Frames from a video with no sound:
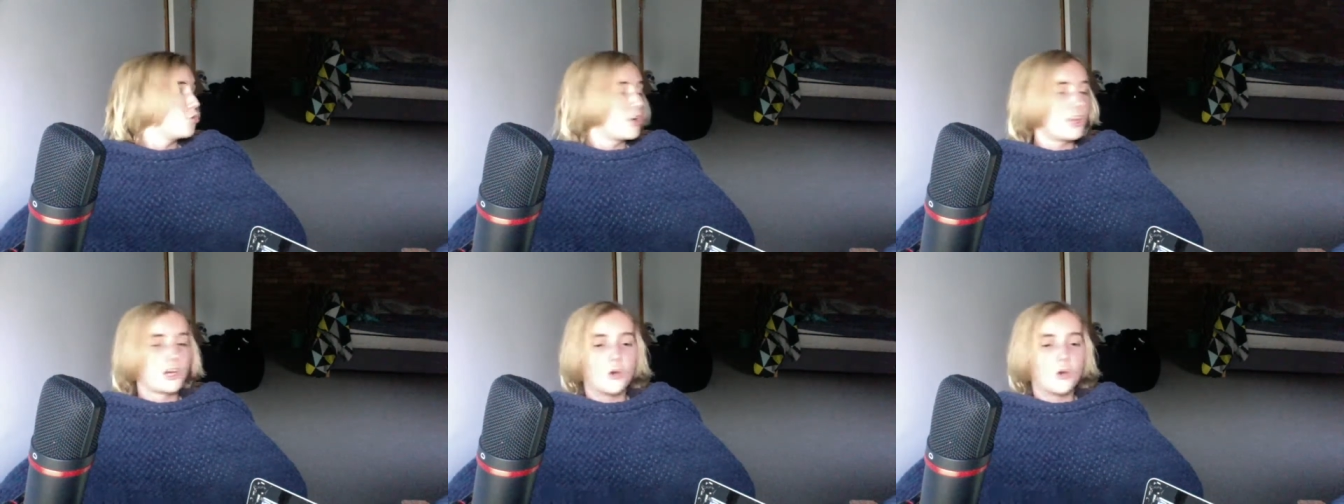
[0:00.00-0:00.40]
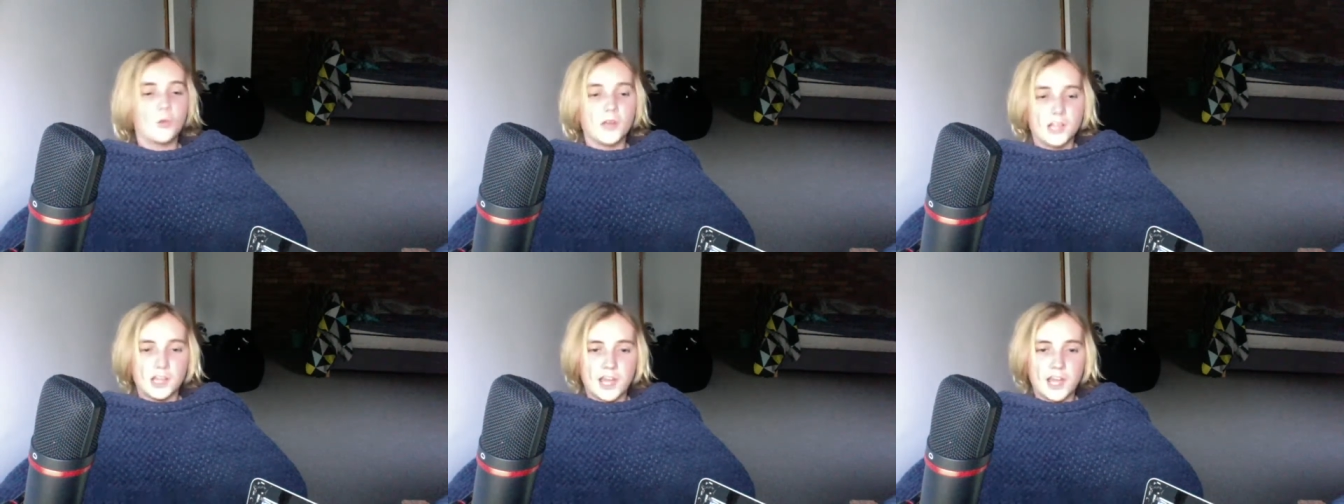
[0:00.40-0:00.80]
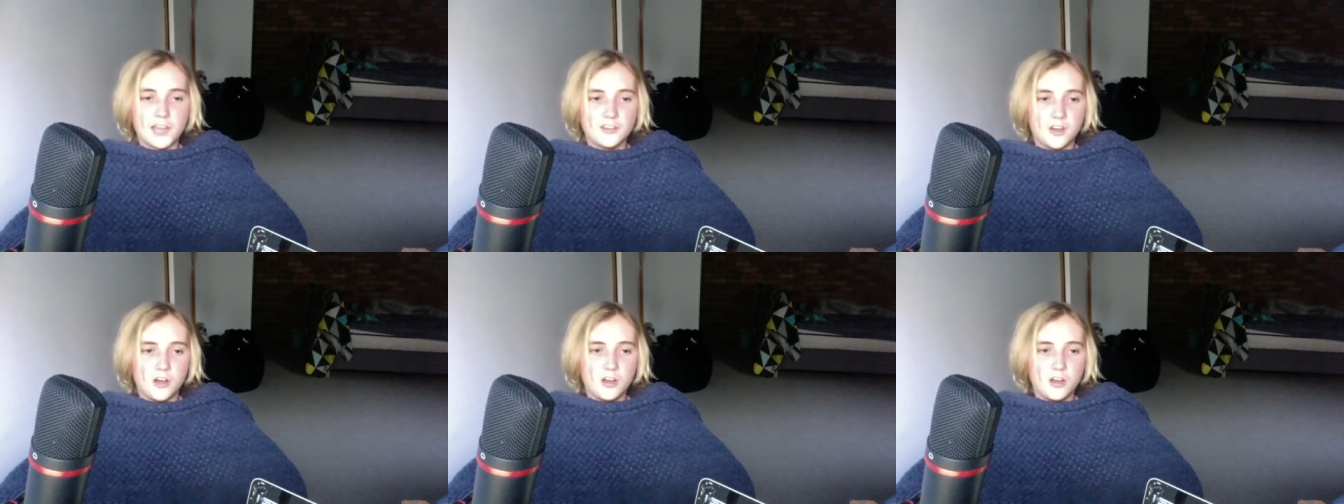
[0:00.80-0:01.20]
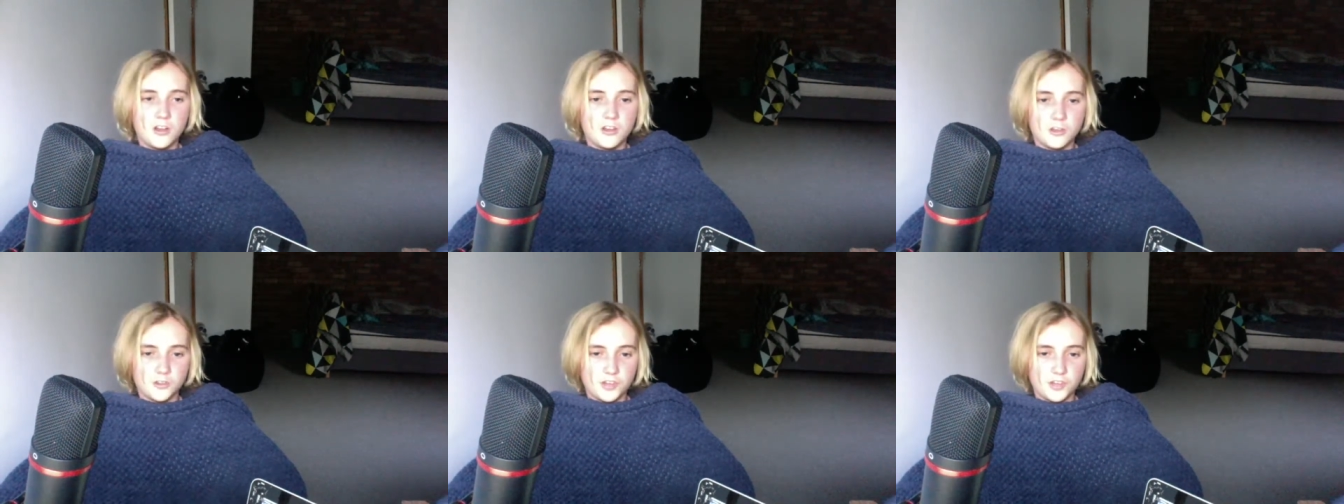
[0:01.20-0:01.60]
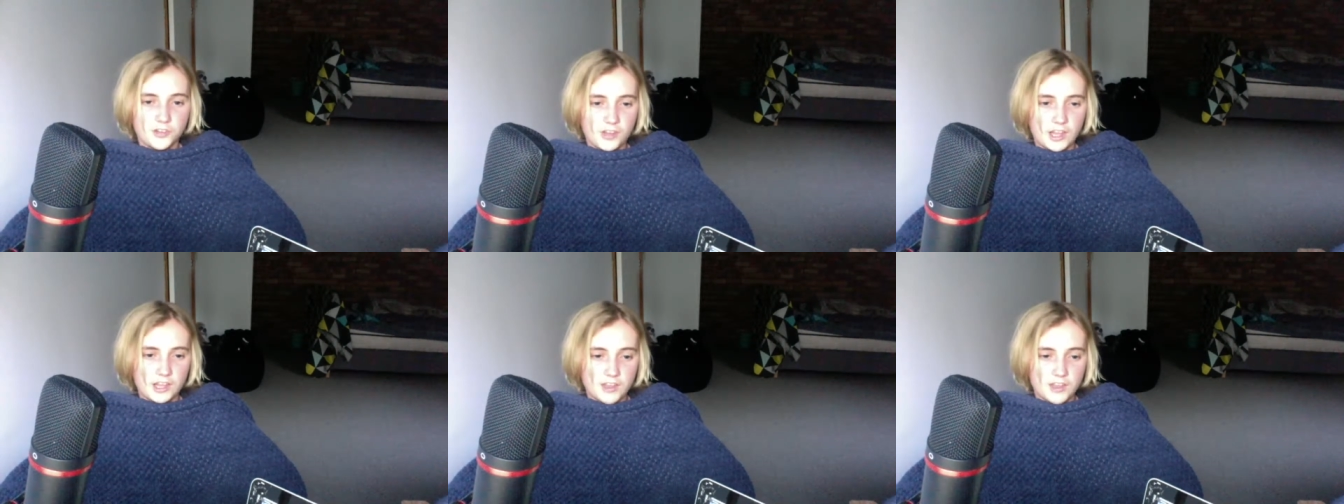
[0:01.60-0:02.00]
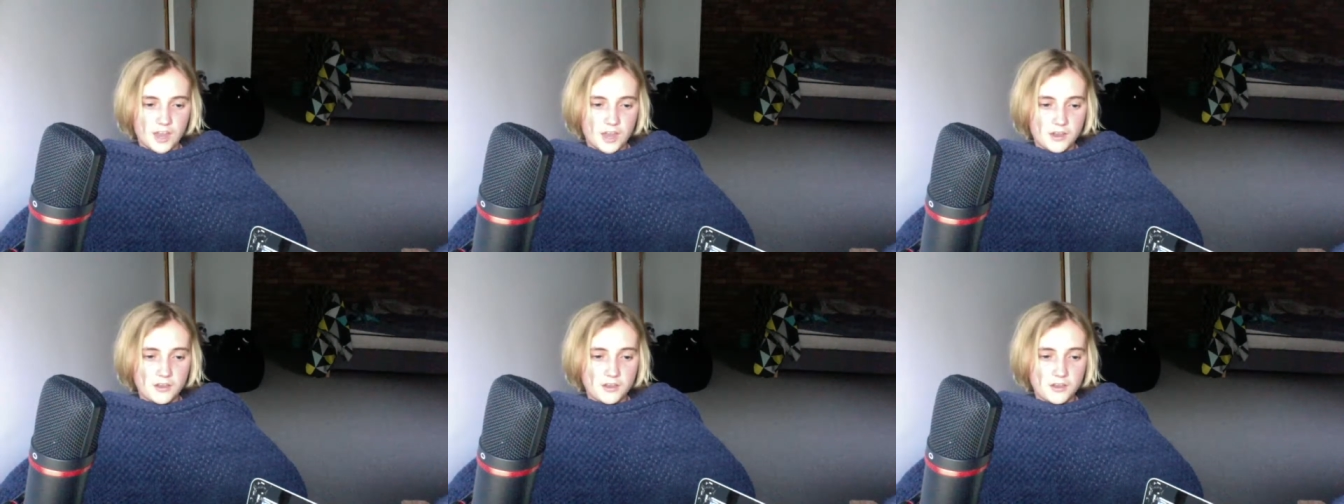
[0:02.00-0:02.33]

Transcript: like a week later or something like that.